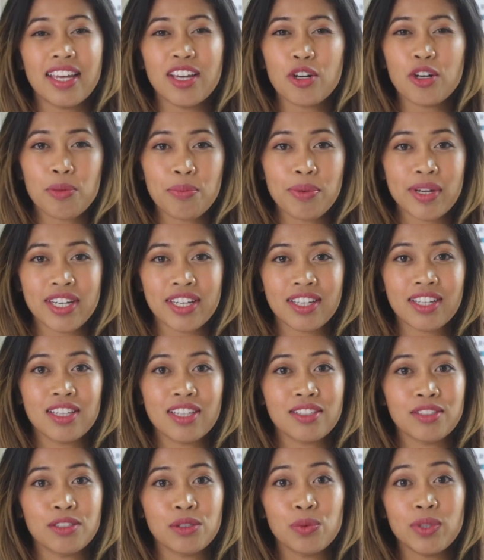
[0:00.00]
they open and
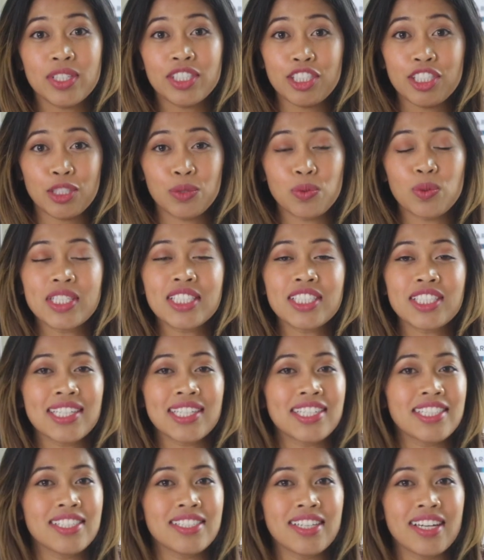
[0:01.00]
close with just one
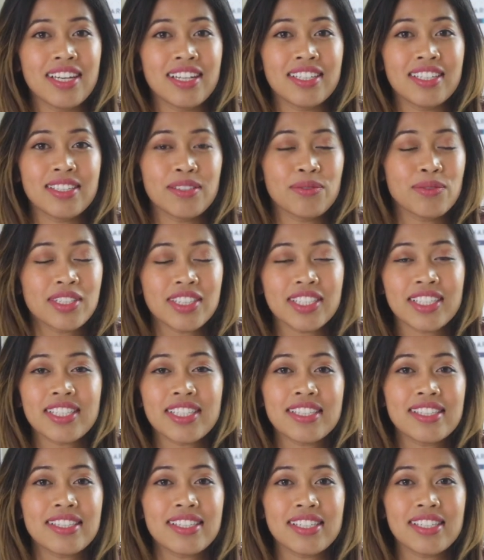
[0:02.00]
touch and it's really
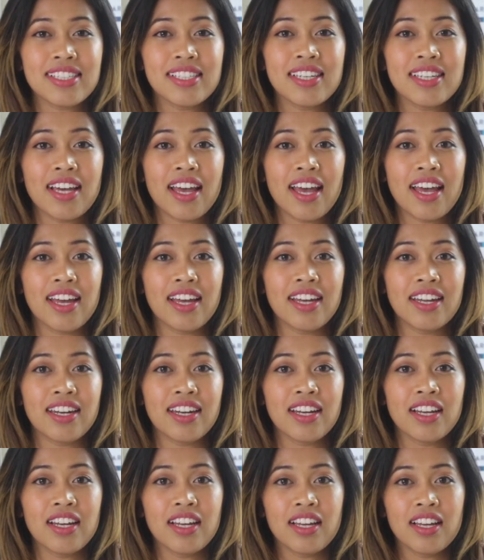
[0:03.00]
easy
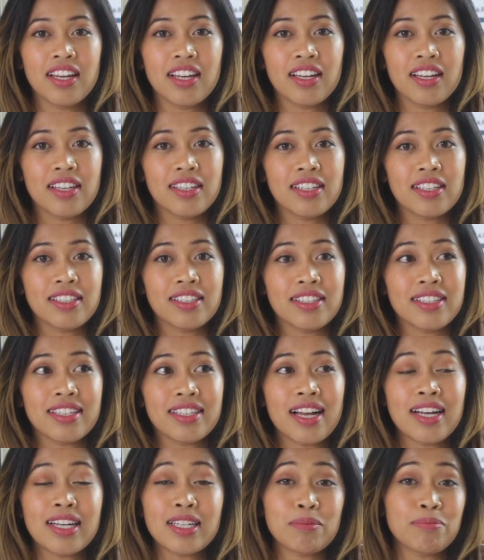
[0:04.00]
and
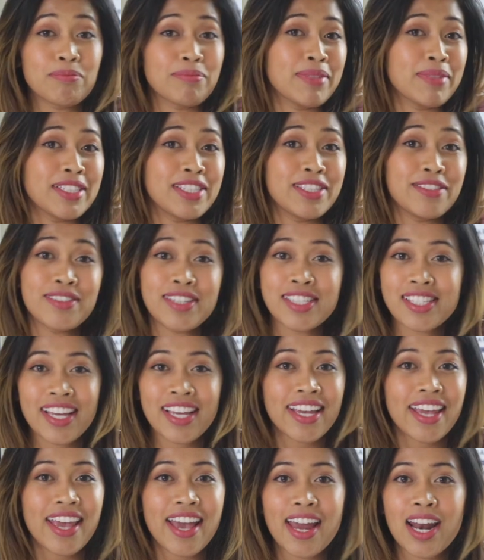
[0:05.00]
um, as soon
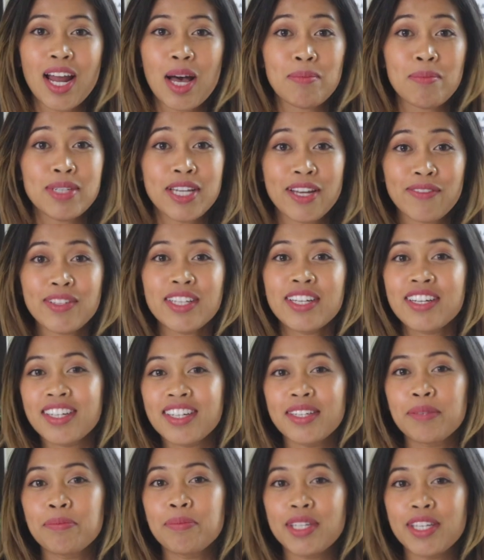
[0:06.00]
as I can, I'm definitely
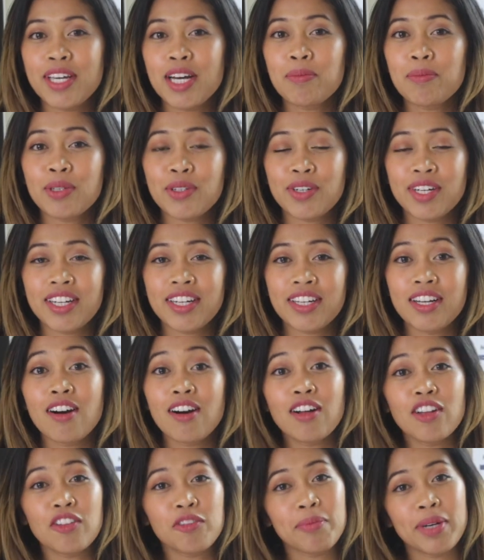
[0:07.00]
going to be
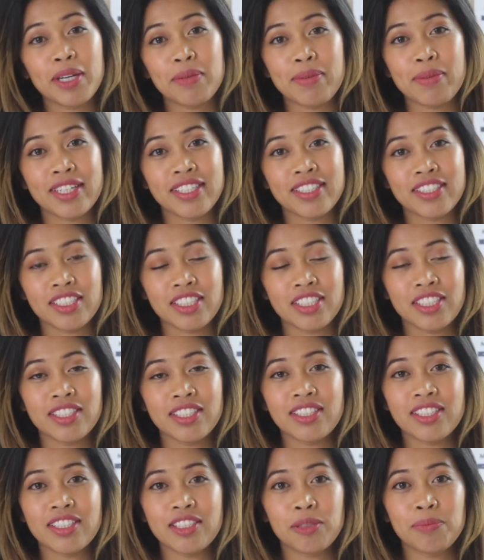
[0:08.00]
upgrading all of my binders
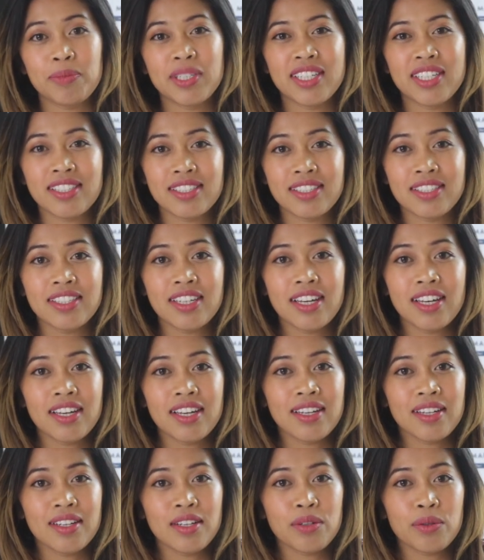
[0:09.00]
to those because
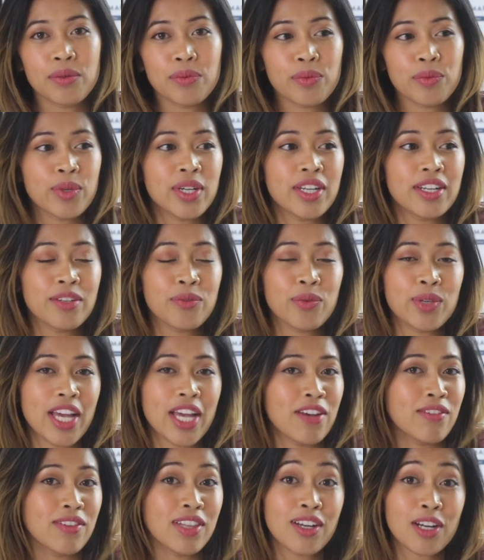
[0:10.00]
when
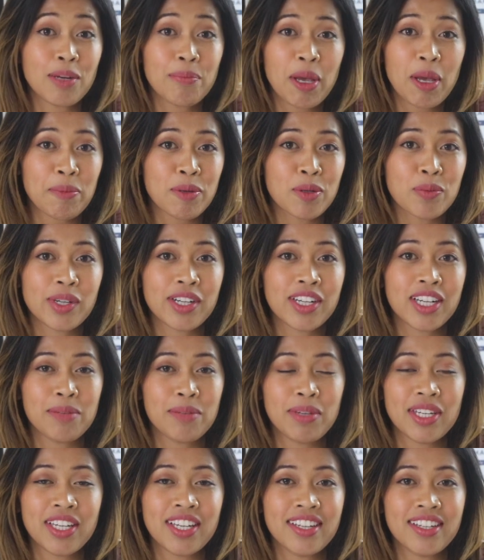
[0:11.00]
we have a lot of paperwork
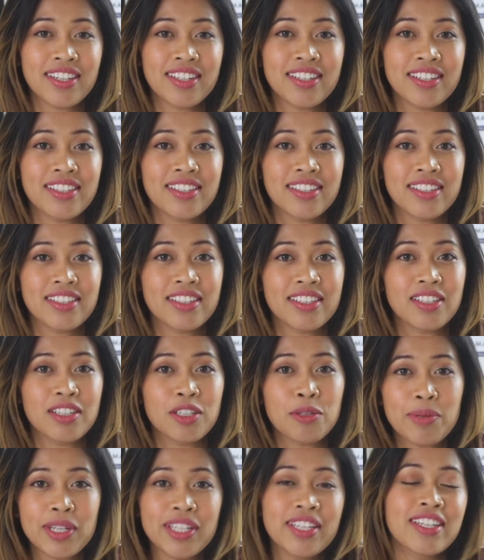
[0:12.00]
coming in,
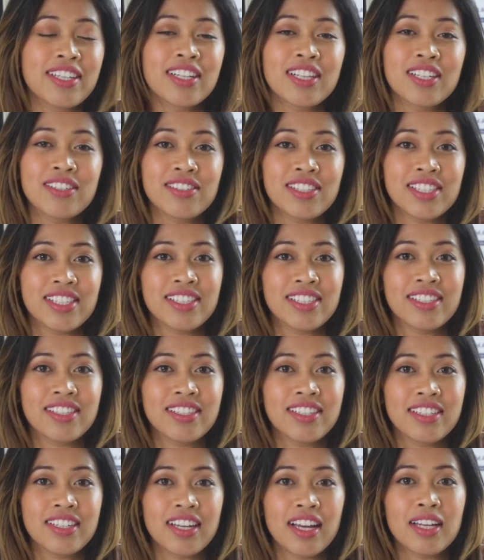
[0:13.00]
opening and
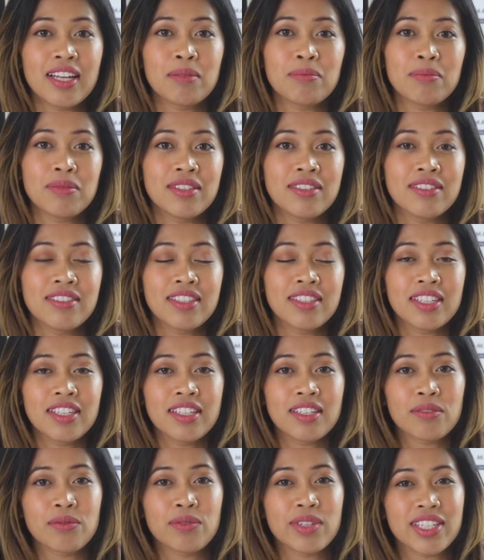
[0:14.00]
closing, um,
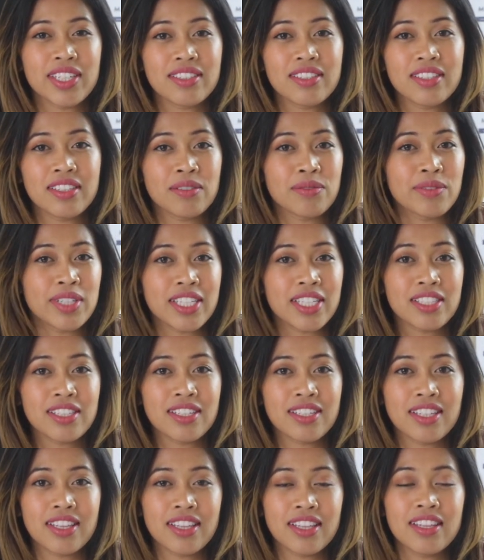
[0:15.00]
ring, the
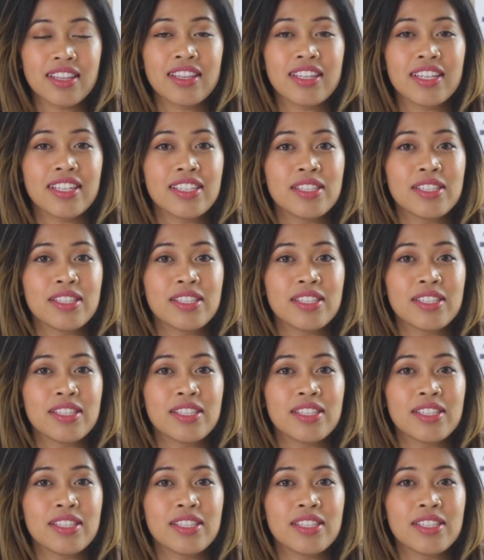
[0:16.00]
rings on